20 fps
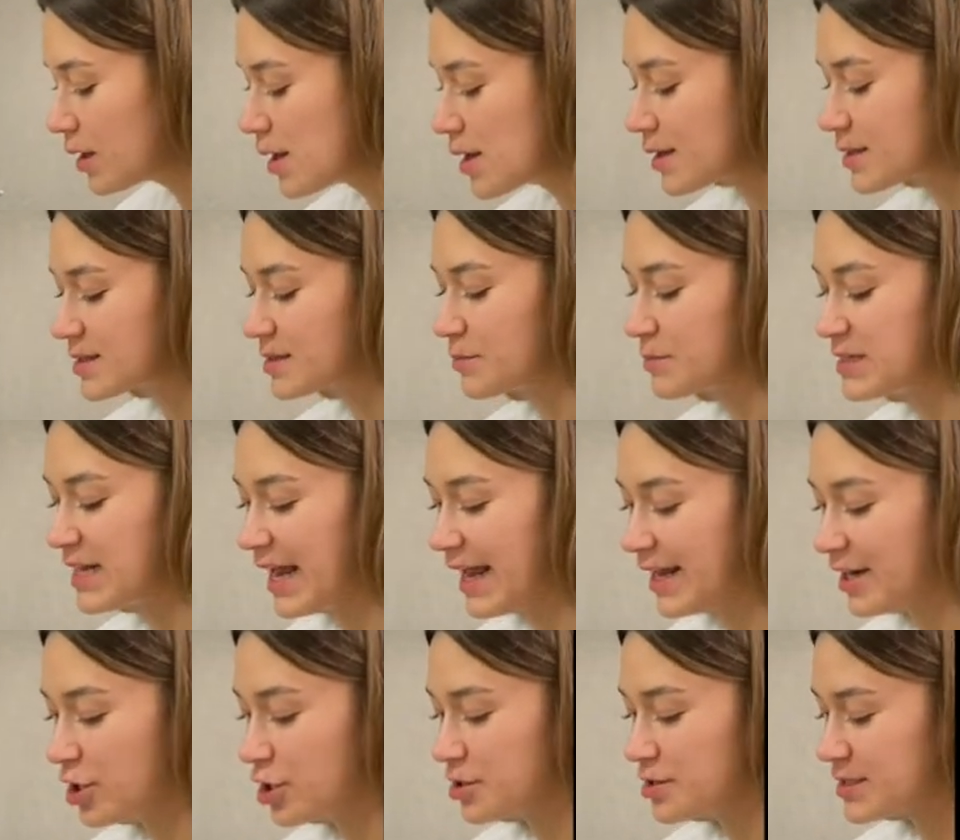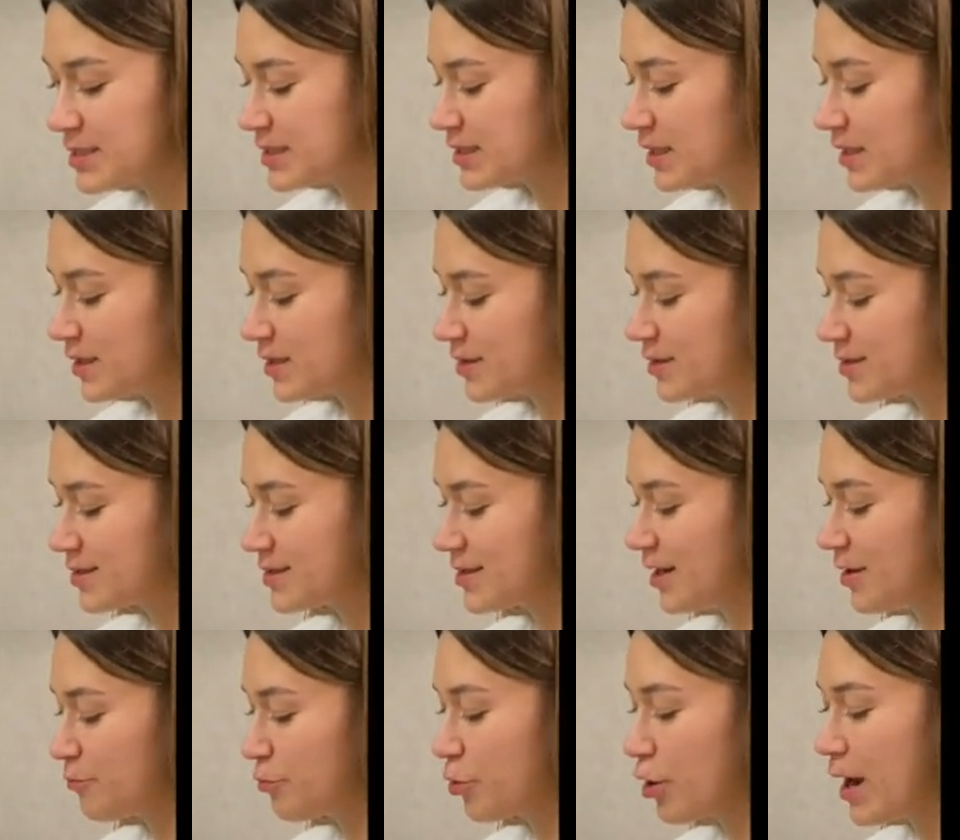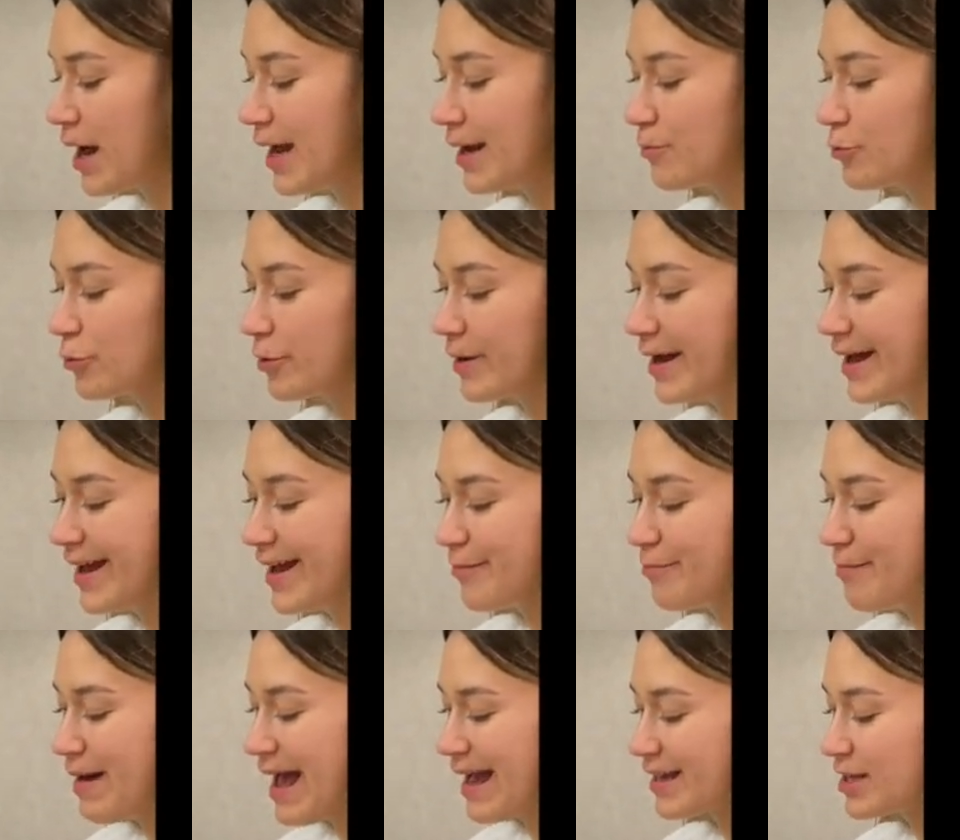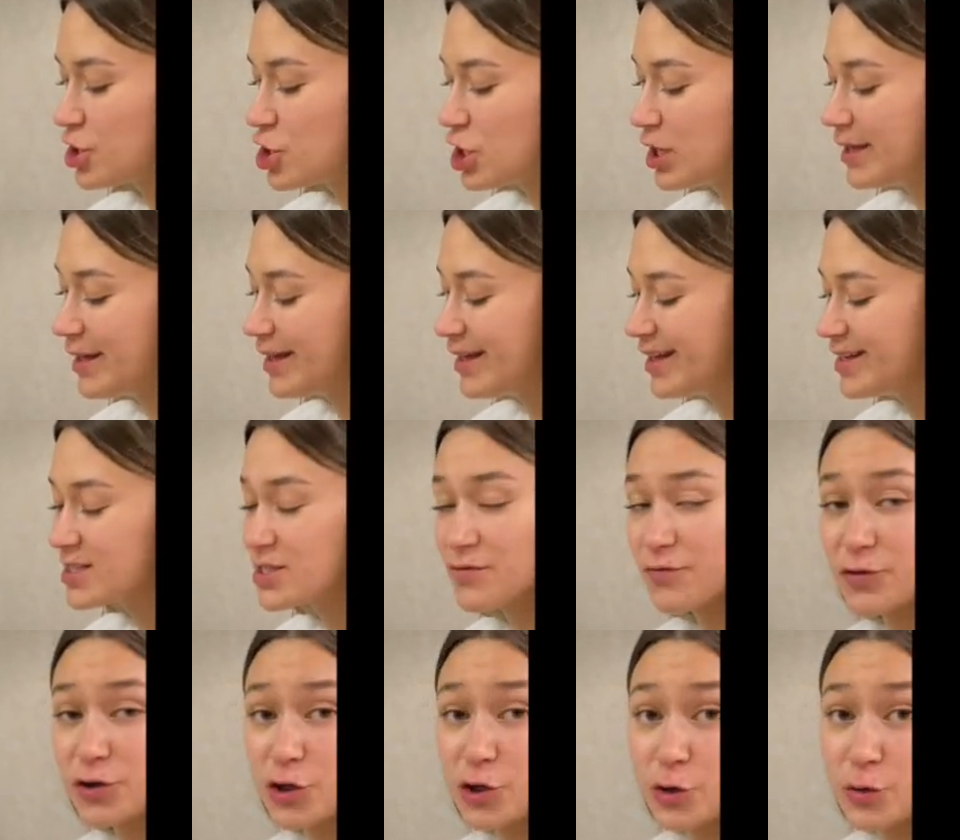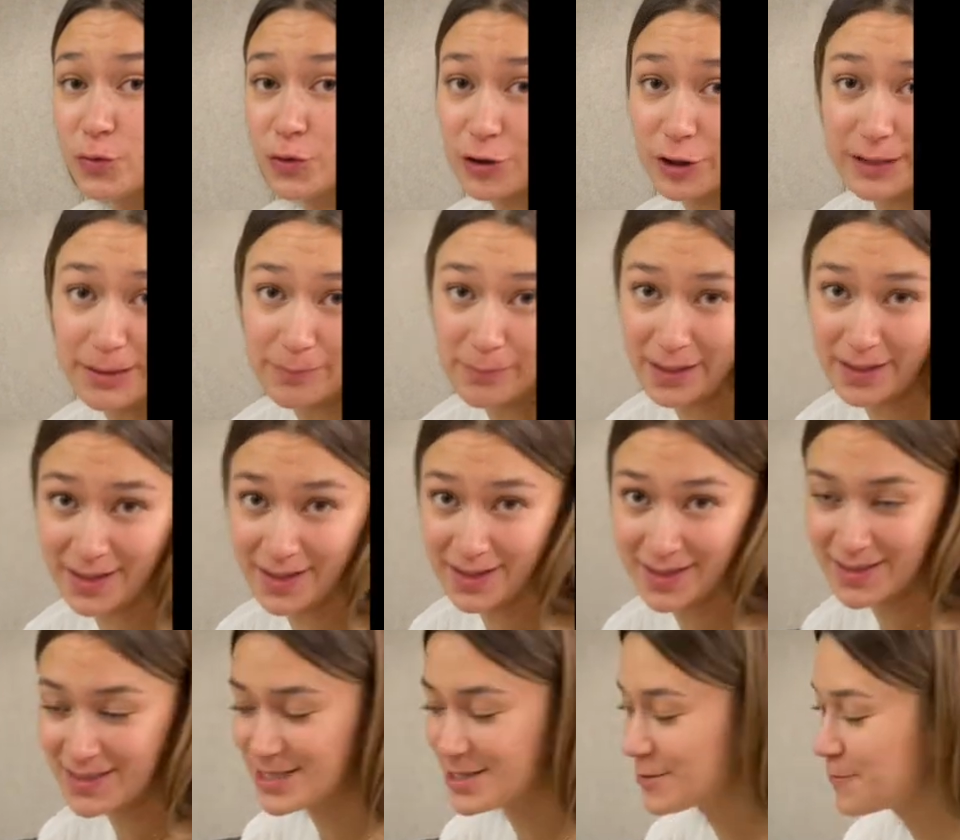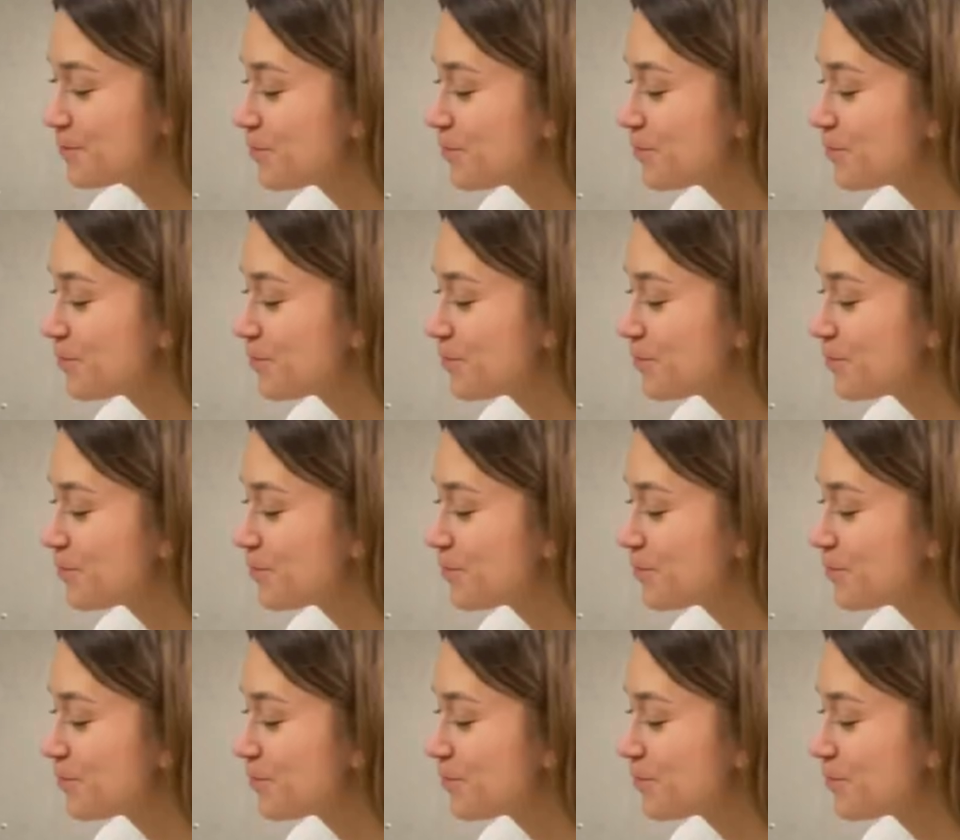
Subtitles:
Some taters, some prime rib, mac and cheese, fruit, green beans.